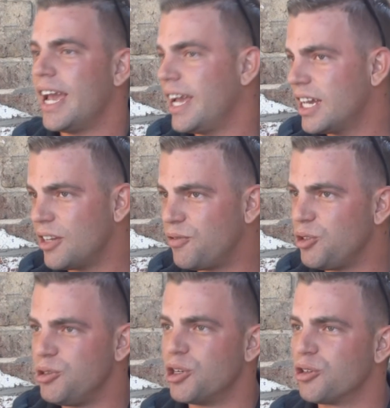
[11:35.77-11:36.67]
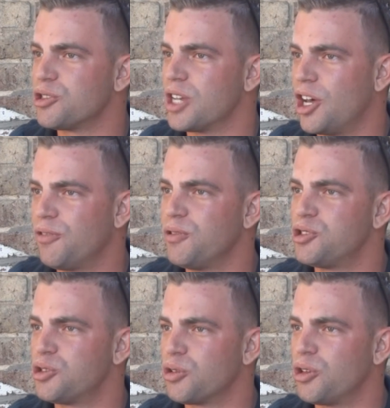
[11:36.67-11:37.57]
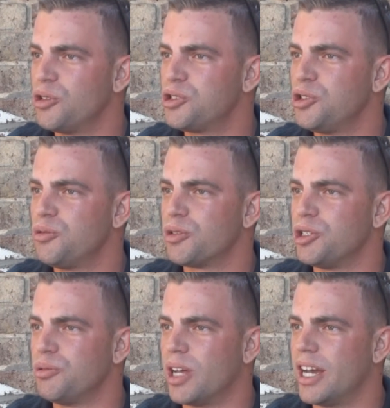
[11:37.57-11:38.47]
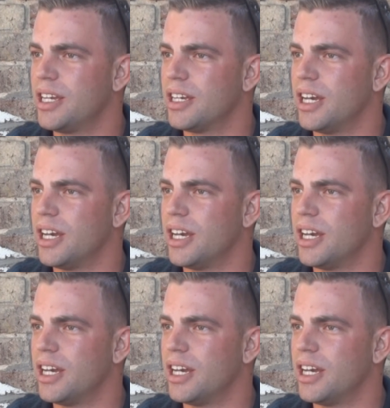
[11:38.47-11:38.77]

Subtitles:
and if there's a health food store close to you where you like,